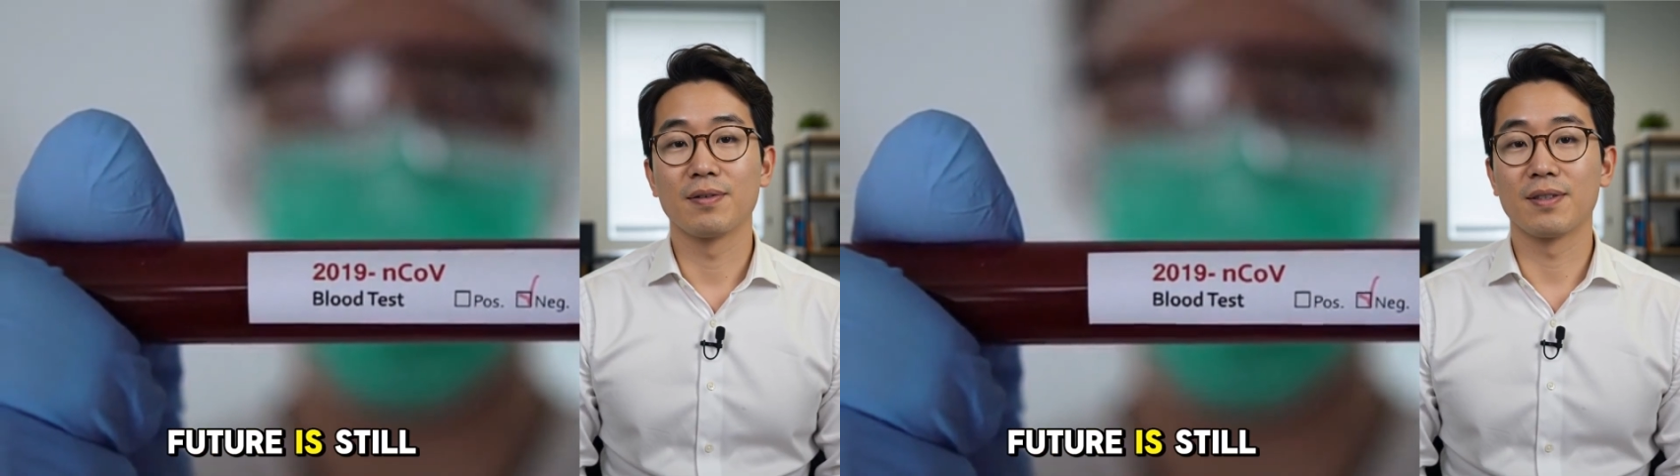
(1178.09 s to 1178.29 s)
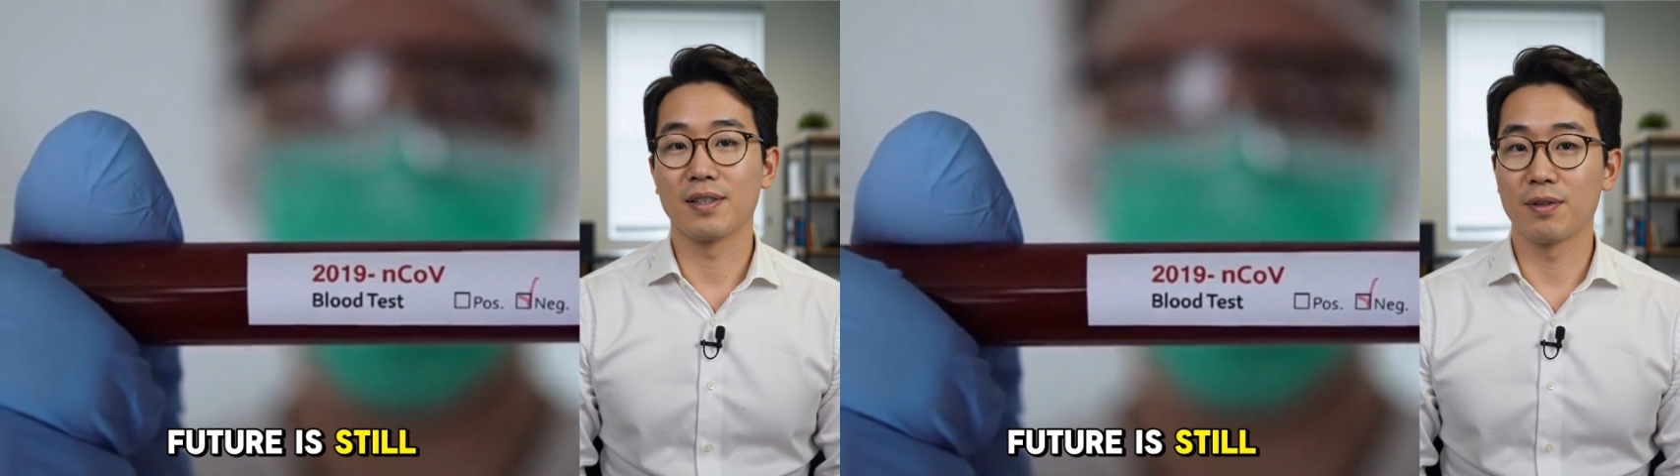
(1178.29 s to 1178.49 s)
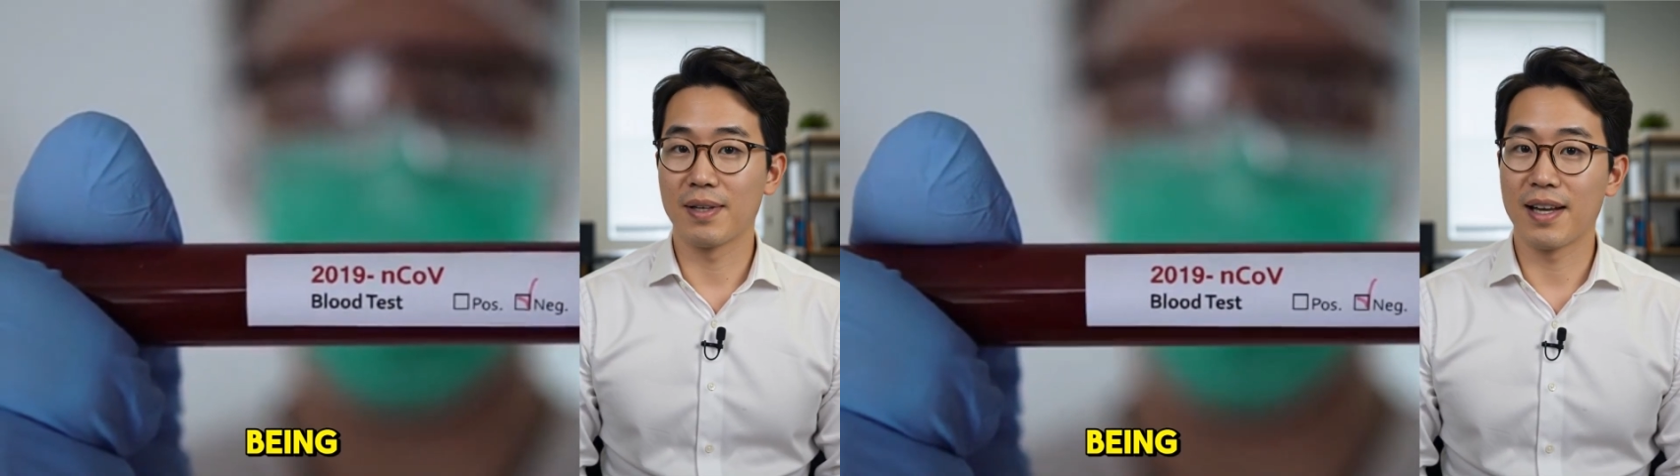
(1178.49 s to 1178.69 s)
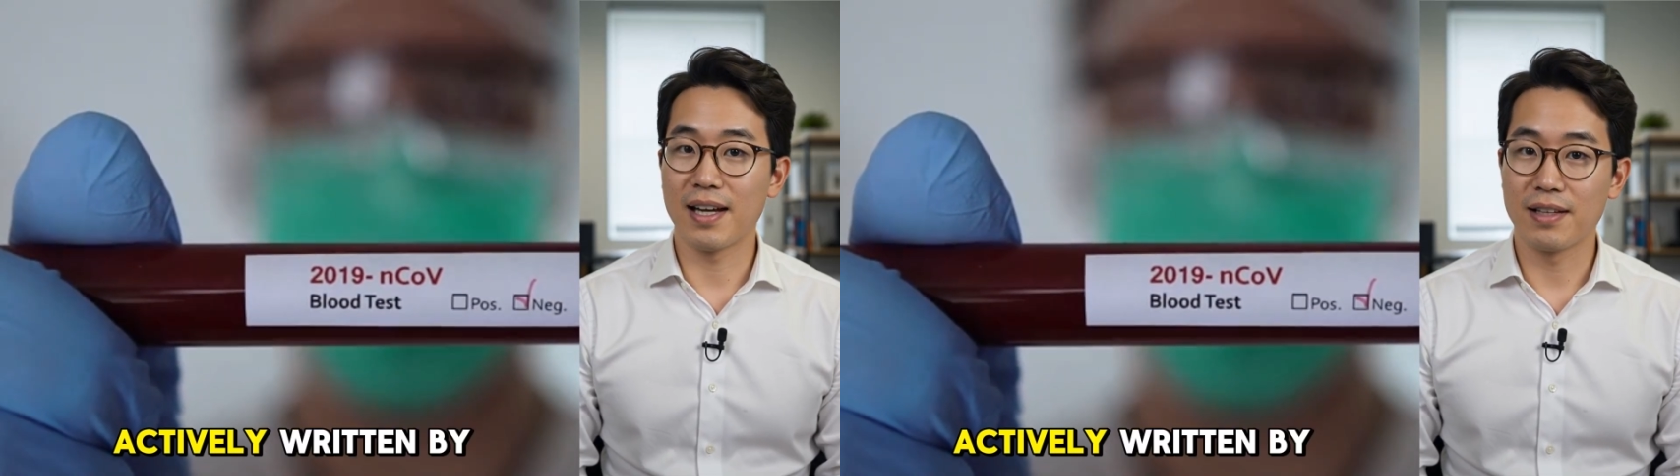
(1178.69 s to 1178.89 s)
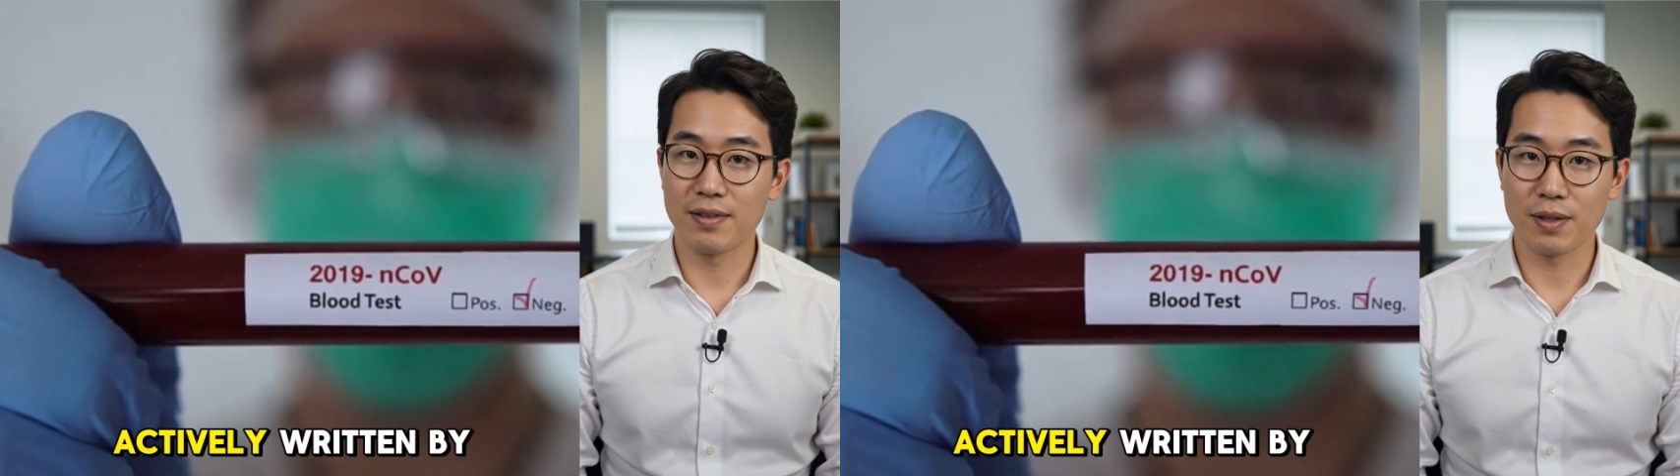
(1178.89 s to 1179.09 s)
still being
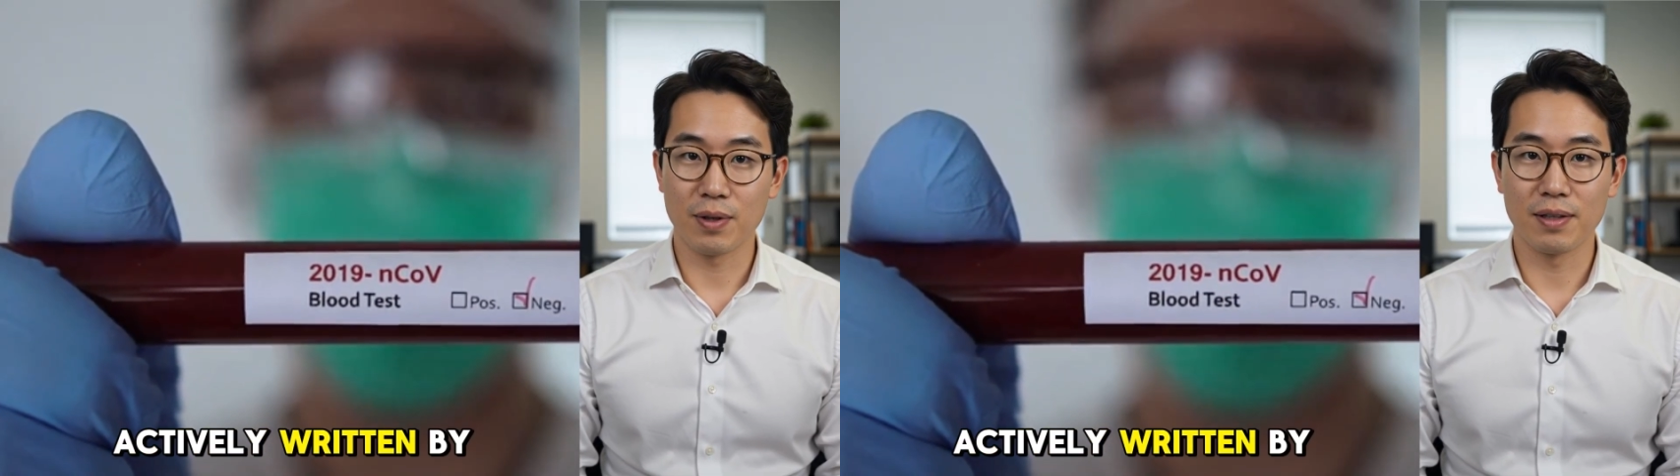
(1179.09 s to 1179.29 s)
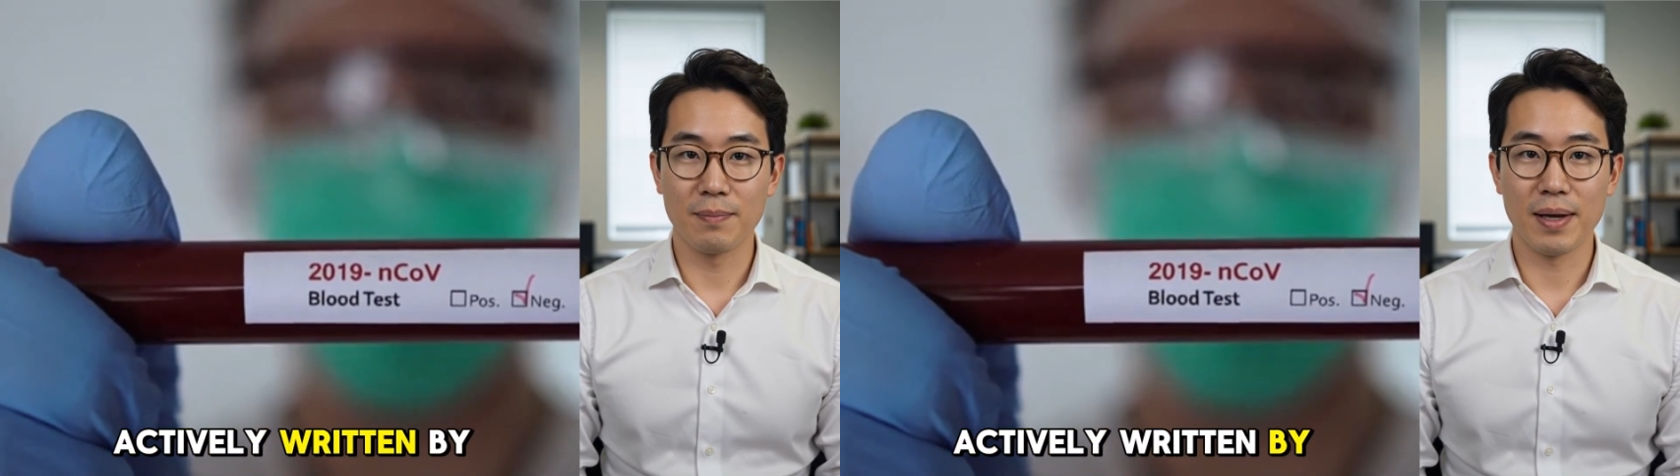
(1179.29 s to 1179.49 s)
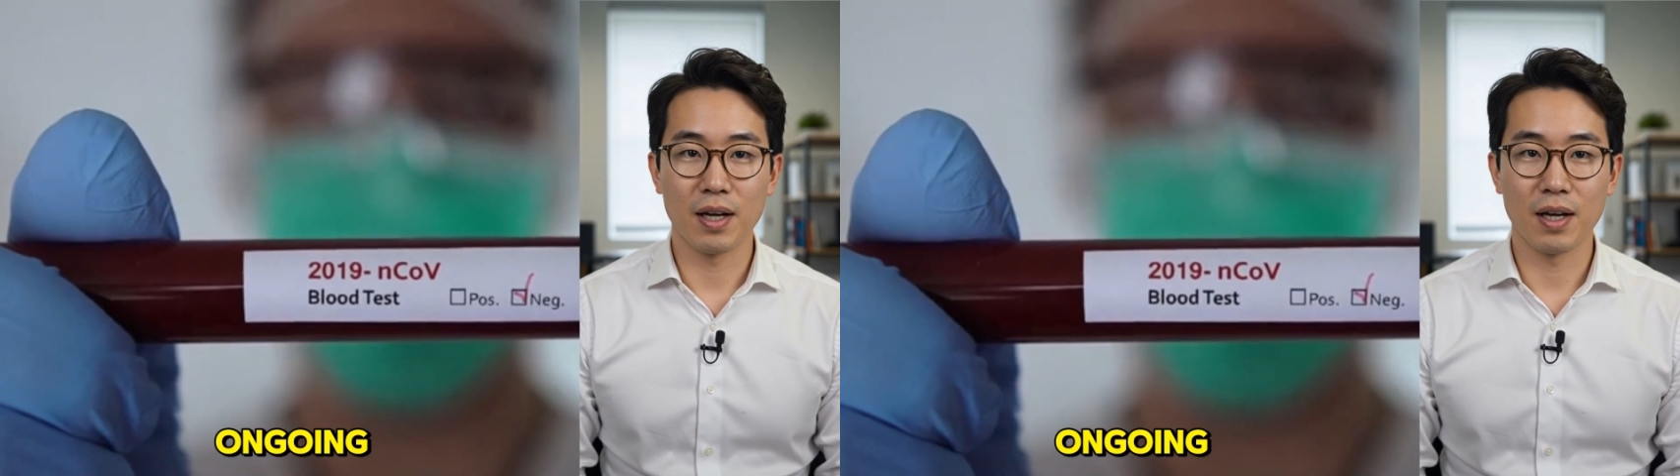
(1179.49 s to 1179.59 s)
actively written by